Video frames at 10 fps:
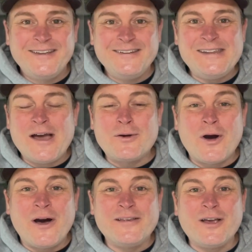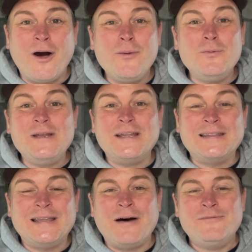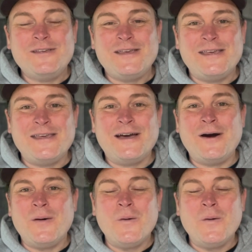Now guys, I would love to hear